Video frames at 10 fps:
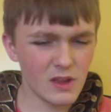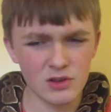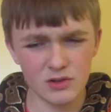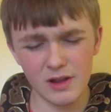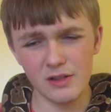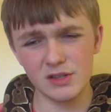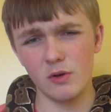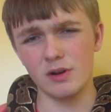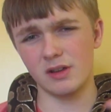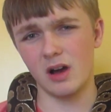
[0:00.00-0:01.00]
So now let's go
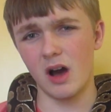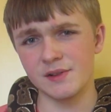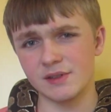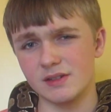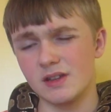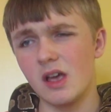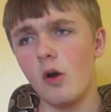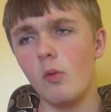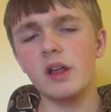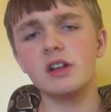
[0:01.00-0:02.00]
on to causes.
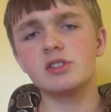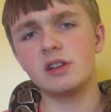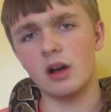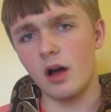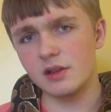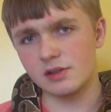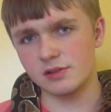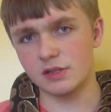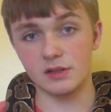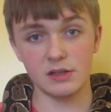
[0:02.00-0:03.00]
What actually causes
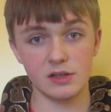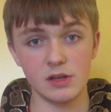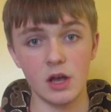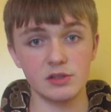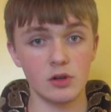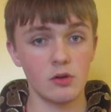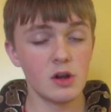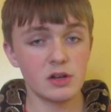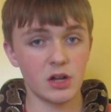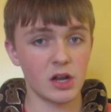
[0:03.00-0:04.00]
this? And this is also
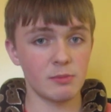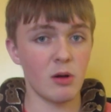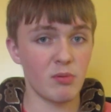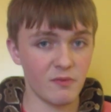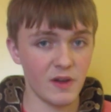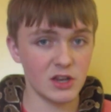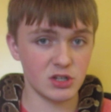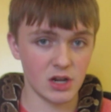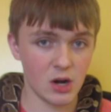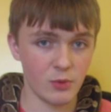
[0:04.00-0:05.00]
talking about
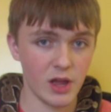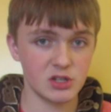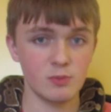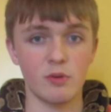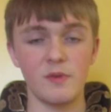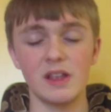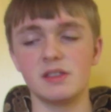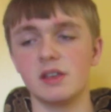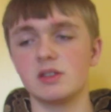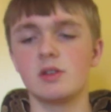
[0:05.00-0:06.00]
prevention. How do we actually prevent
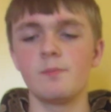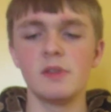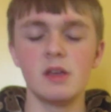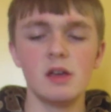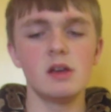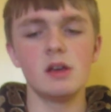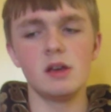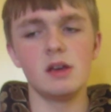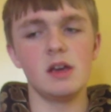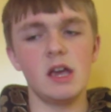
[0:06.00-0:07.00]
this?
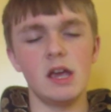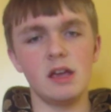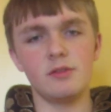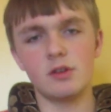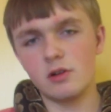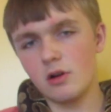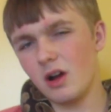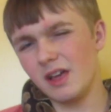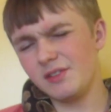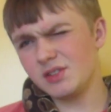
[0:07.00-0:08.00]

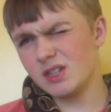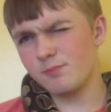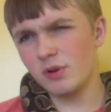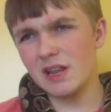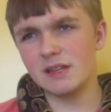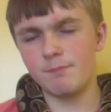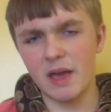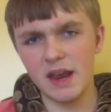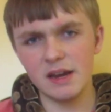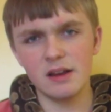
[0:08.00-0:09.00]
This is pretty
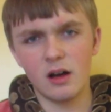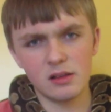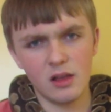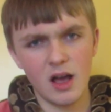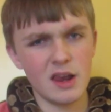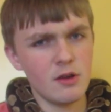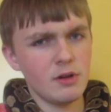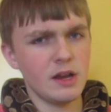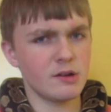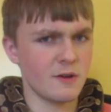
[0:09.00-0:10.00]
debated online, and you'll
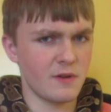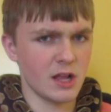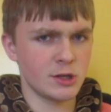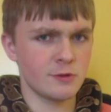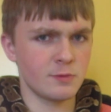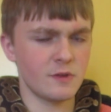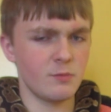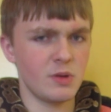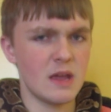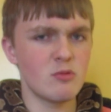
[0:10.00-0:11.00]
hear different answers from
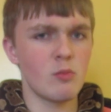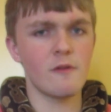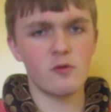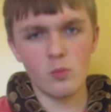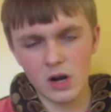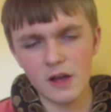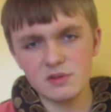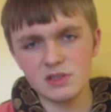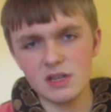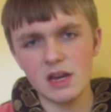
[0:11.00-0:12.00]
different people, but from what I've
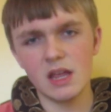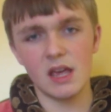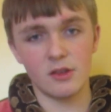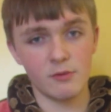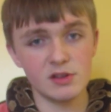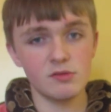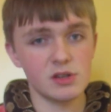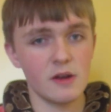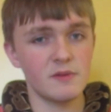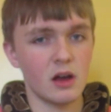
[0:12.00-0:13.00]
seen and the research
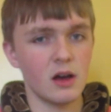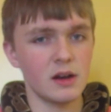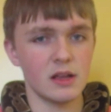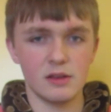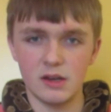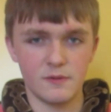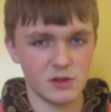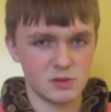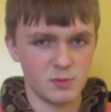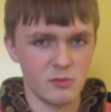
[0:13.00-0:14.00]
I've done and the different
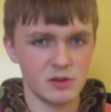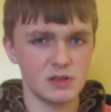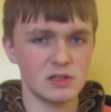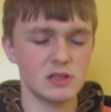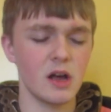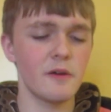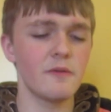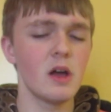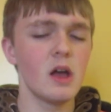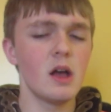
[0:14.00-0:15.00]
experiments and stuff,